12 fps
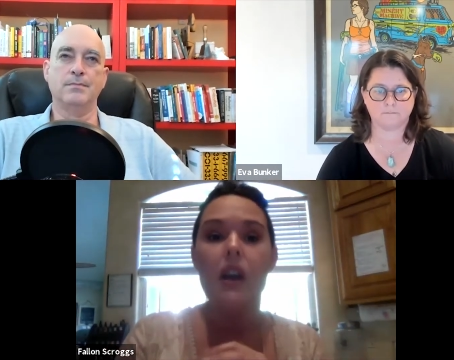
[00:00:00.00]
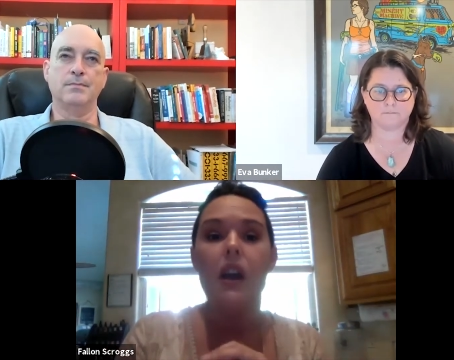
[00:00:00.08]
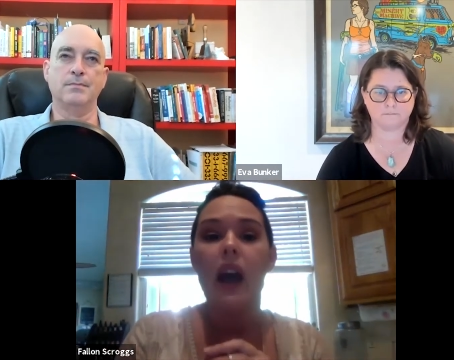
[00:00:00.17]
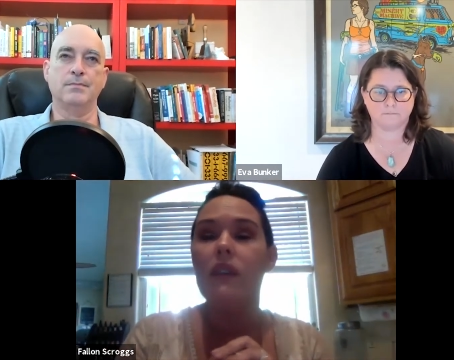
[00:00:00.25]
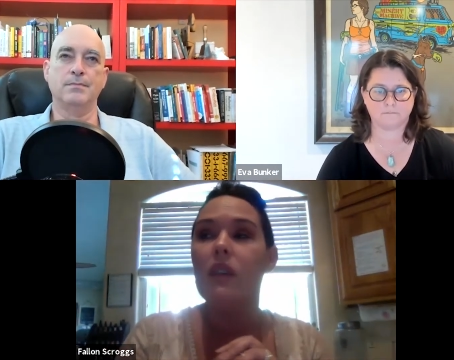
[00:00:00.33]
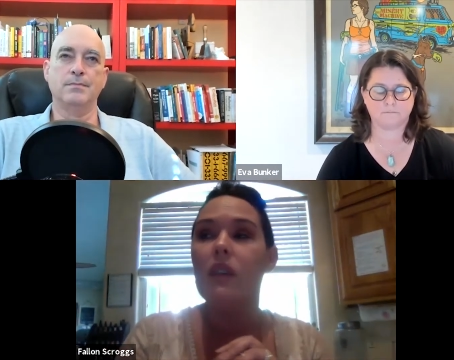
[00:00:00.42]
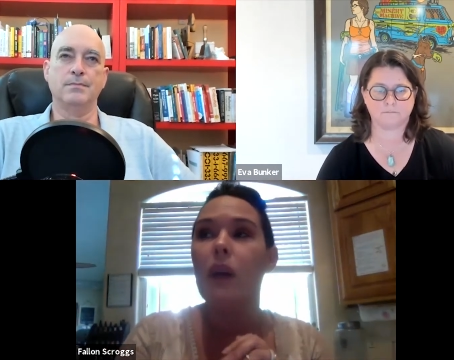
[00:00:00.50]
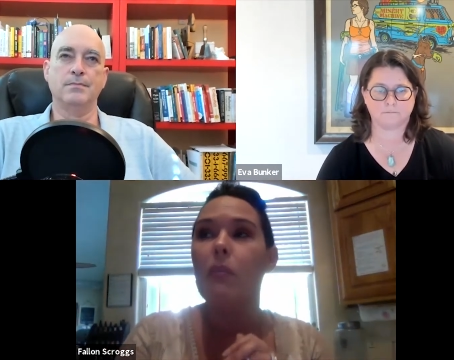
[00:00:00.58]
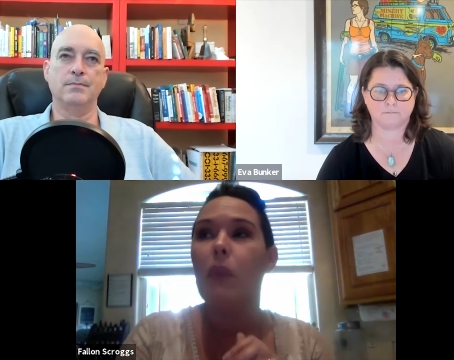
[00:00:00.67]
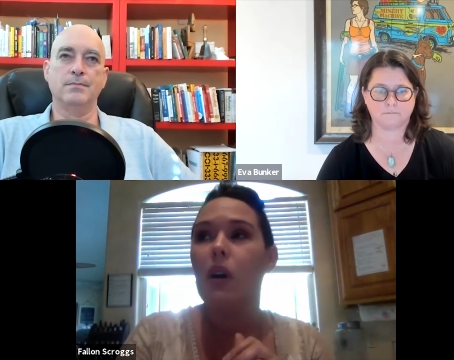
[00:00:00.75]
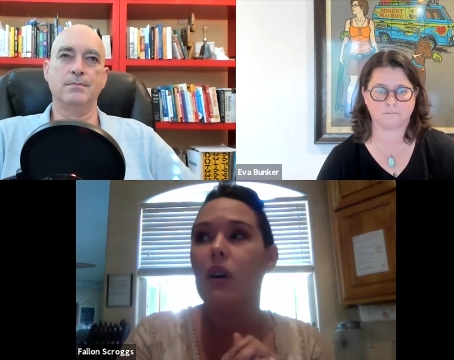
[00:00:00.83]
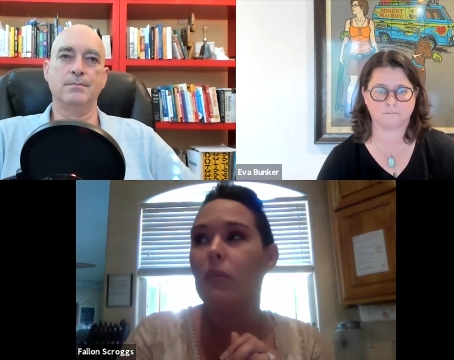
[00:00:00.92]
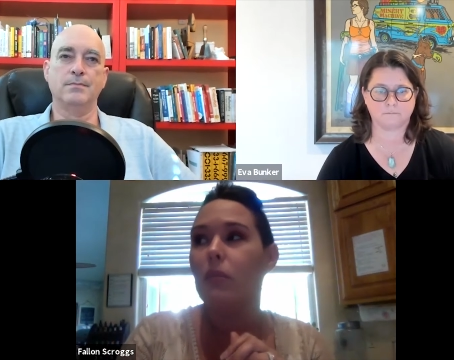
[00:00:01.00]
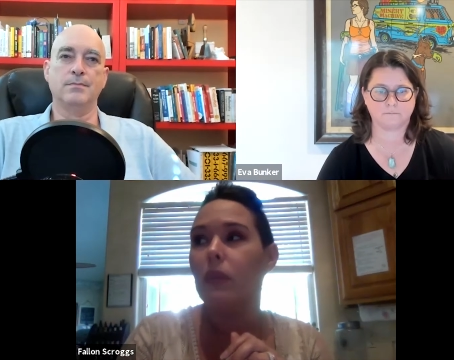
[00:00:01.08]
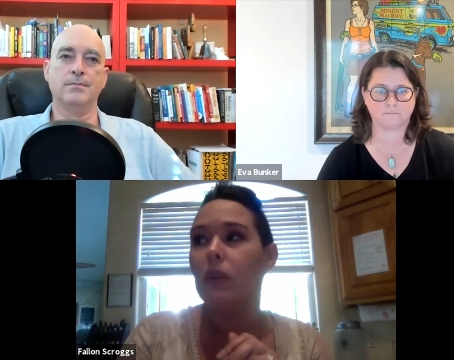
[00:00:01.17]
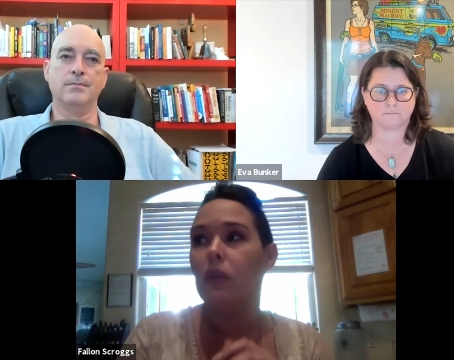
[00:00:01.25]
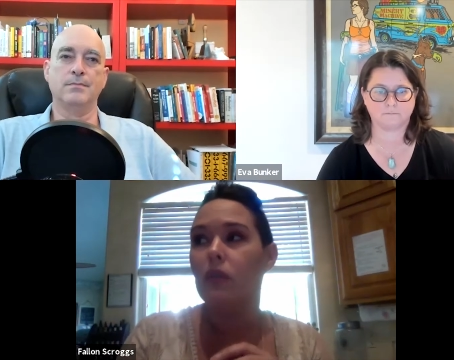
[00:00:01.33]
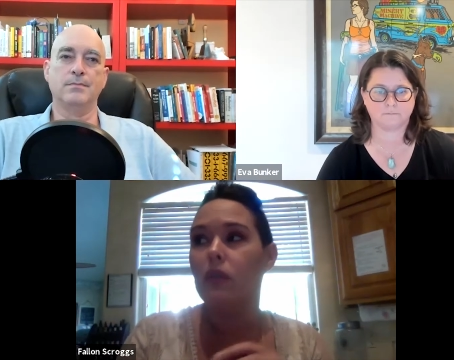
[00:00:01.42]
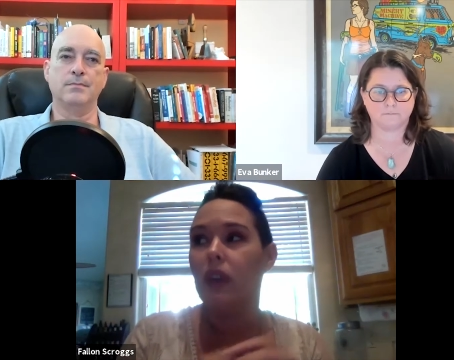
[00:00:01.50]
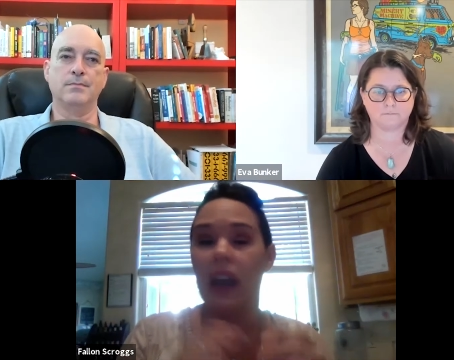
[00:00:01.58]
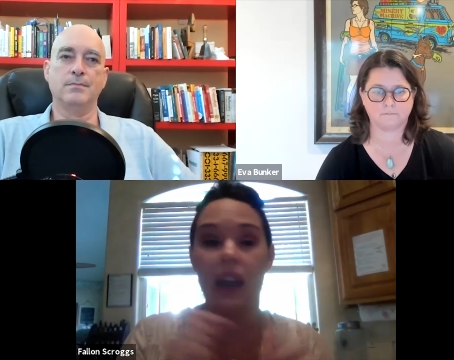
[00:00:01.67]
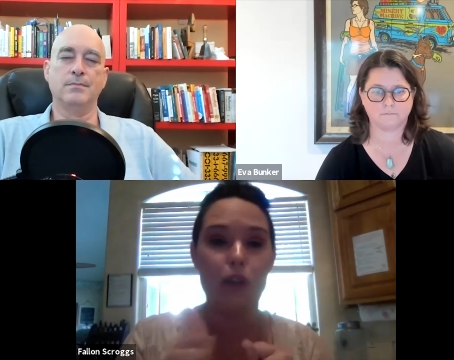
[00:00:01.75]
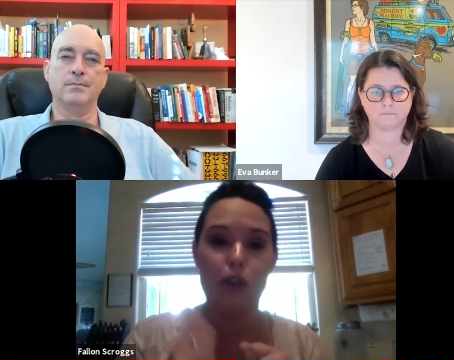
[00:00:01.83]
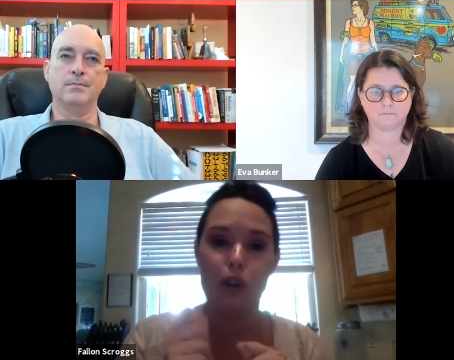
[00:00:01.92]
Speaker 1: And then my mom
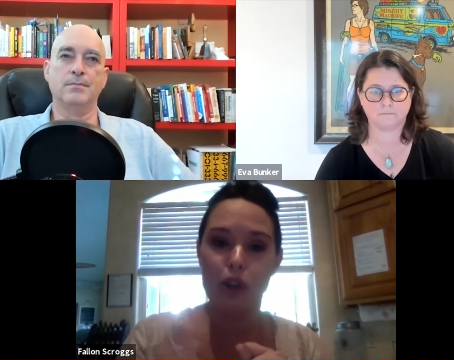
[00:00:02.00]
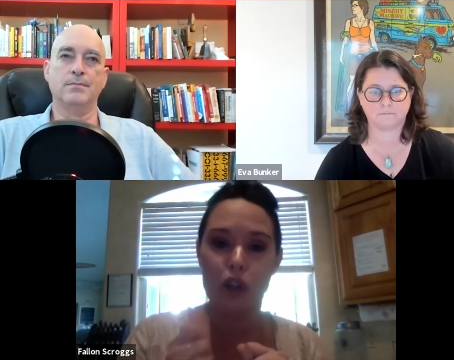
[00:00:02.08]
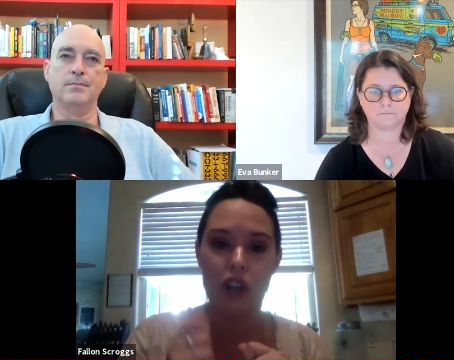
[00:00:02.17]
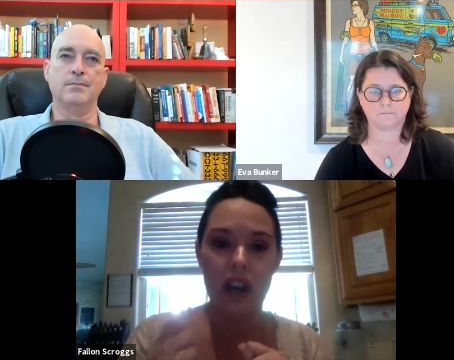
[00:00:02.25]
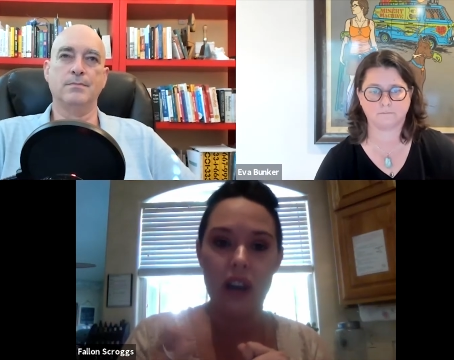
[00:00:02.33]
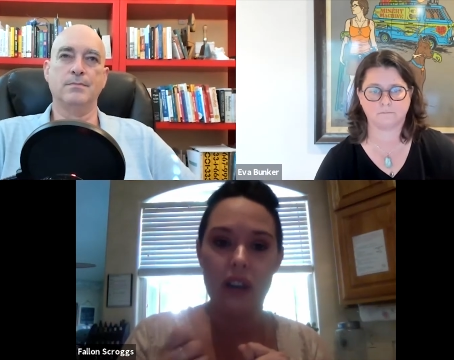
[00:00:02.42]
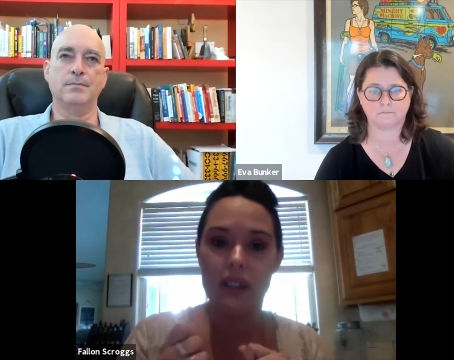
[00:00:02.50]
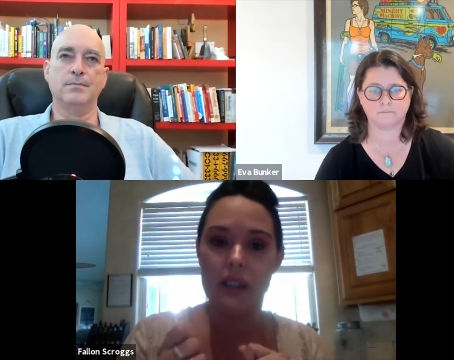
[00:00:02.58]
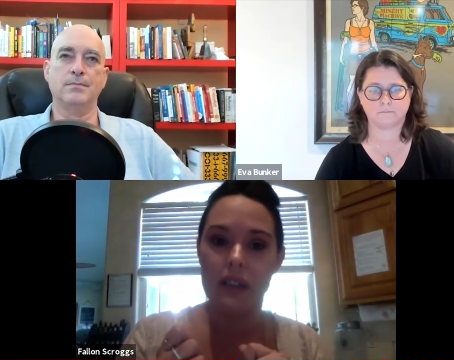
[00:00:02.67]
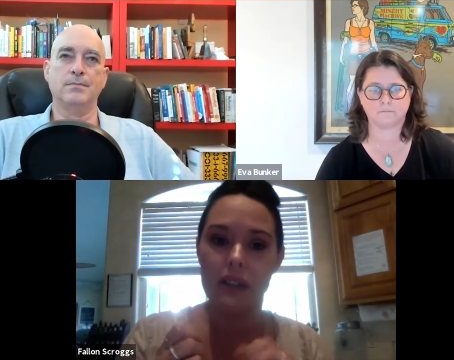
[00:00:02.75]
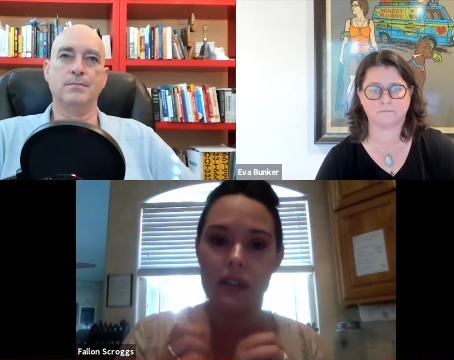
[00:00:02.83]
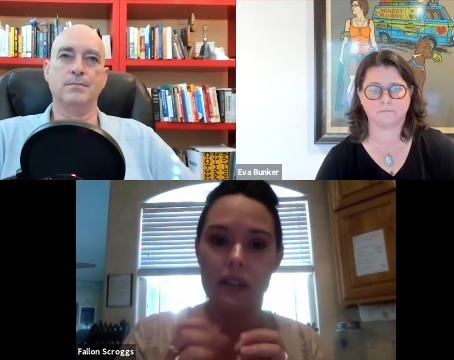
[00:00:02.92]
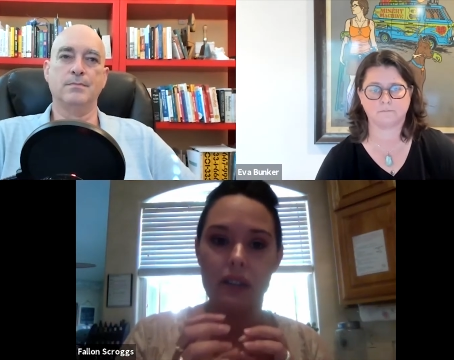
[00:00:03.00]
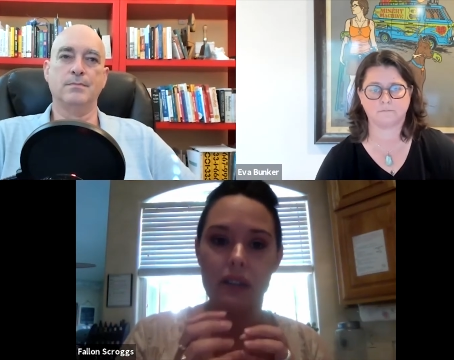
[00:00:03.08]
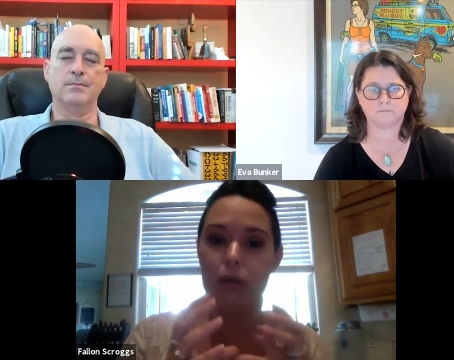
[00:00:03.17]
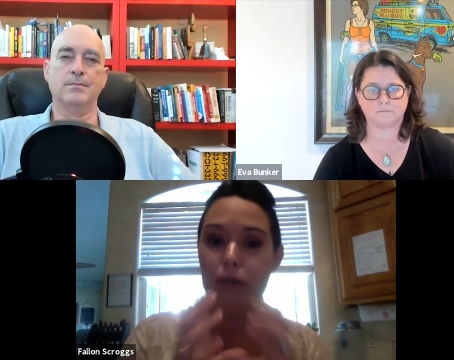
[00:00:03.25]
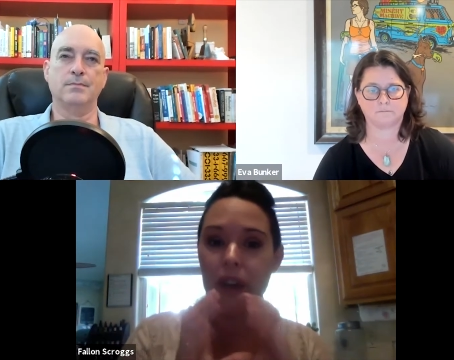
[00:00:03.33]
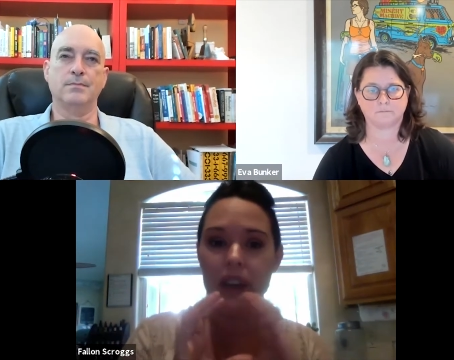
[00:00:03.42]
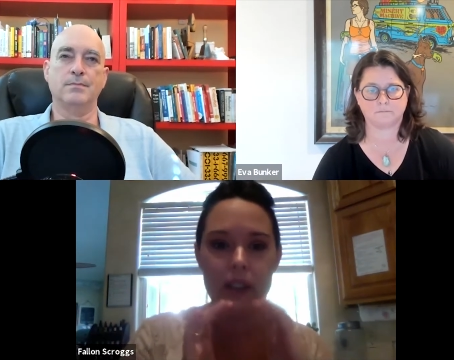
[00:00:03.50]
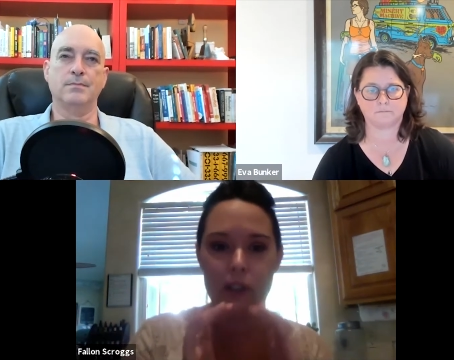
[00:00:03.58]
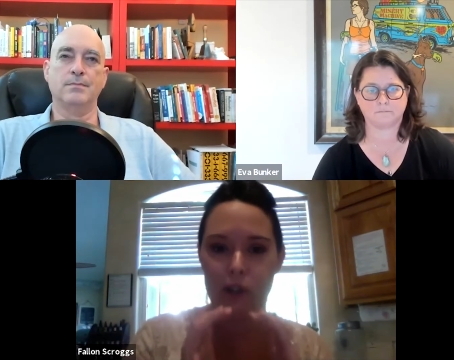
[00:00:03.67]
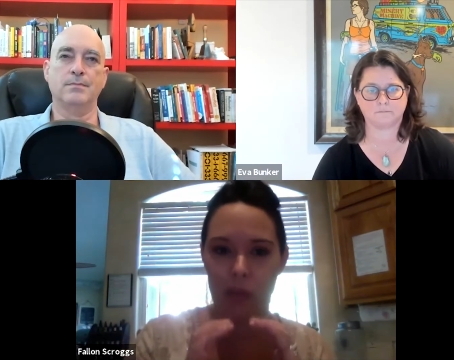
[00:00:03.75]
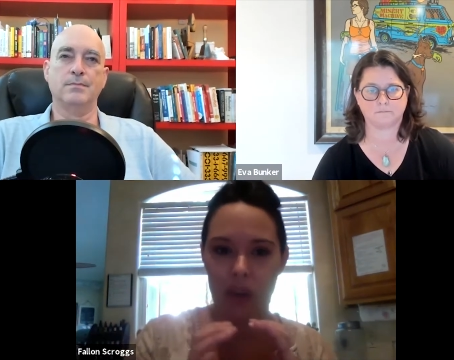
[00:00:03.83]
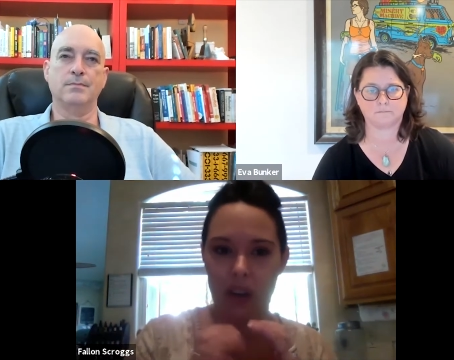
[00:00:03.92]
hand crochets these face
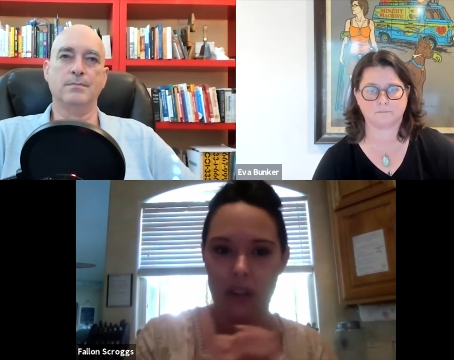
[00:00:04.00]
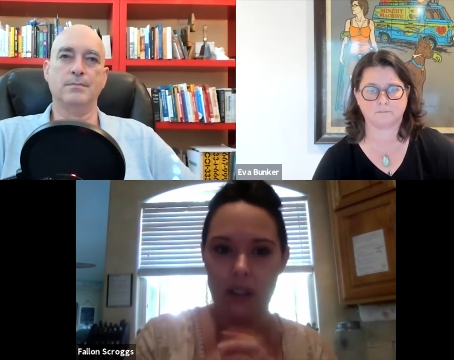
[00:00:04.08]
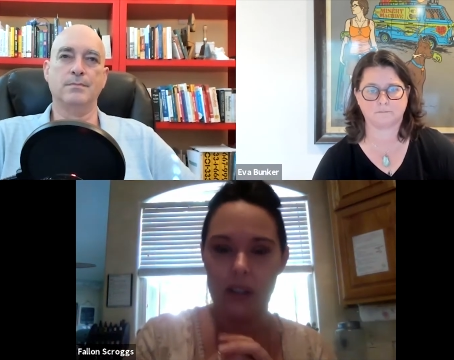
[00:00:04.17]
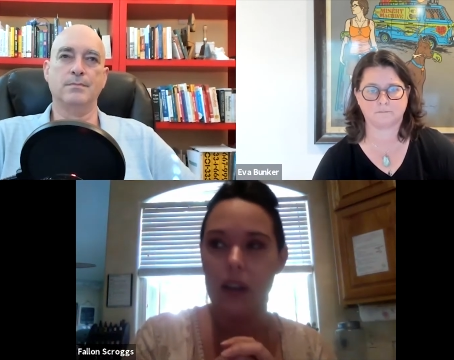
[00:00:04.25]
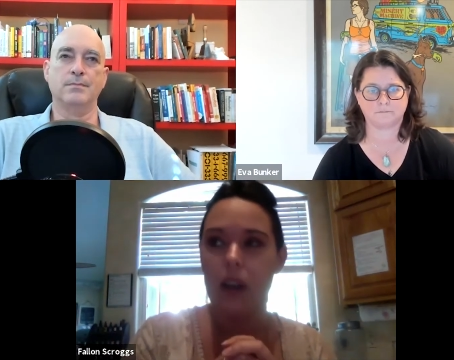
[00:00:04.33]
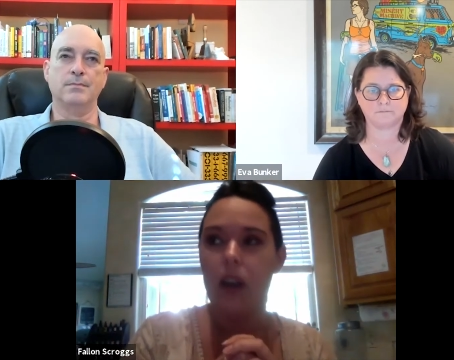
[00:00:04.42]
scrubbies.